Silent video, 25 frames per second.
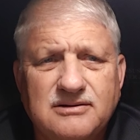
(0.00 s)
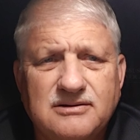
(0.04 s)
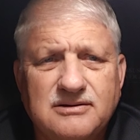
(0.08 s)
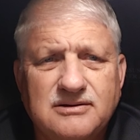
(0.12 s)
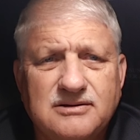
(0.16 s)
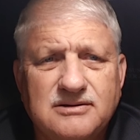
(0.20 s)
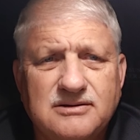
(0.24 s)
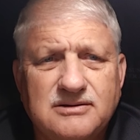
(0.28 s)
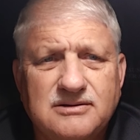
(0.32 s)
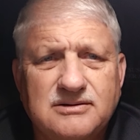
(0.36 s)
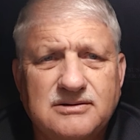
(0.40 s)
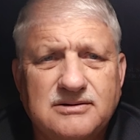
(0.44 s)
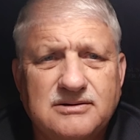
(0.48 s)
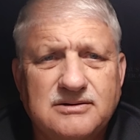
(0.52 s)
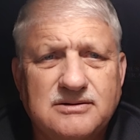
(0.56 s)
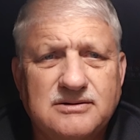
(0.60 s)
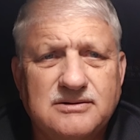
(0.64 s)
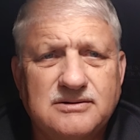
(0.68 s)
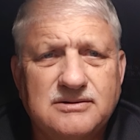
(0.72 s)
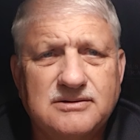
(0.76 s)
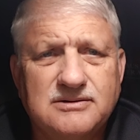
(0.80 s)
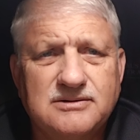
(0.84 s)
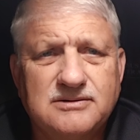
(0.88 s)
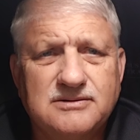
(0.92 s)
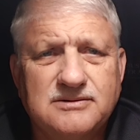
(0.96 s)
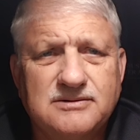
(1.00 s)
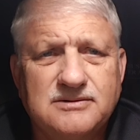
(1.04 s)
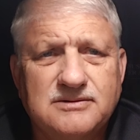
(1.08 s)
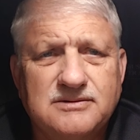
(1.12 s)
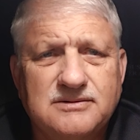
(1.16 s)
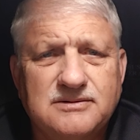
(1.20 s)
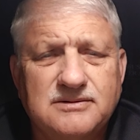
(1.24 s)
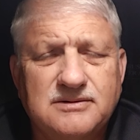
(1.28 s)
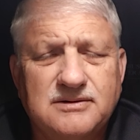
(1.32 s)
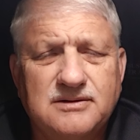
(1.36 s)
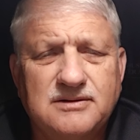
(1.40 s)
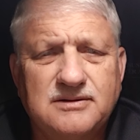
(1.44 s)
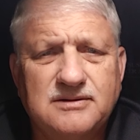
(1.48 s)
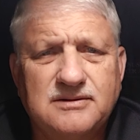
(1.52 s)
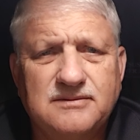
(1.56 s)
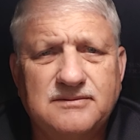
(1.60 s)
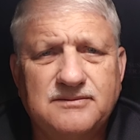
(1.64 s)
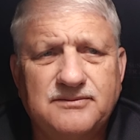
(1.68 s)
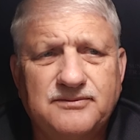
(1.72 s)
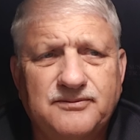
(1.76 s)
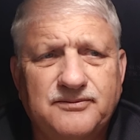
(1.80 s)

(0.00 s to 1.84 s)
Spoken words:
[no speech]